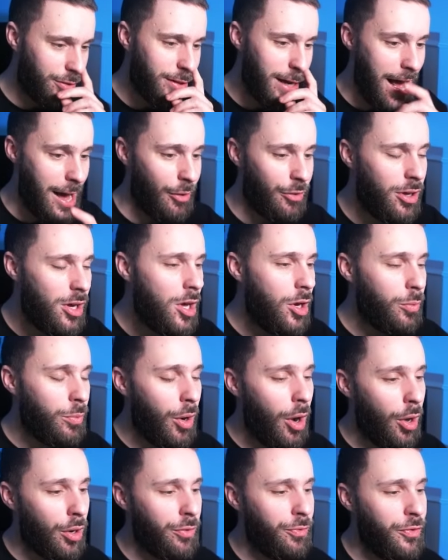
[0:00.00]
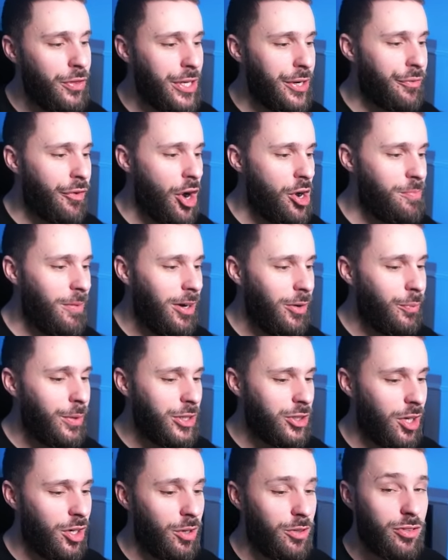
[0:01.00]
down. We'll hold off on the Aroma,
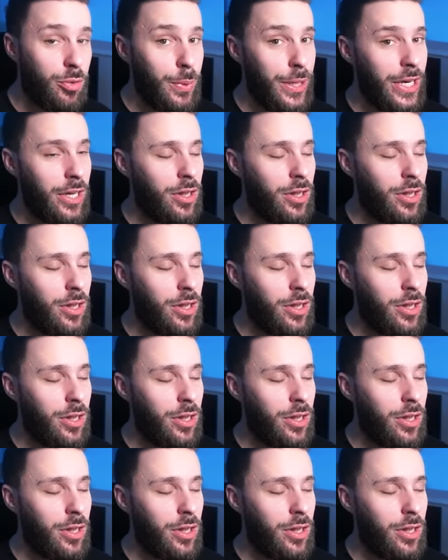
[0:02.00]
which I know is a weird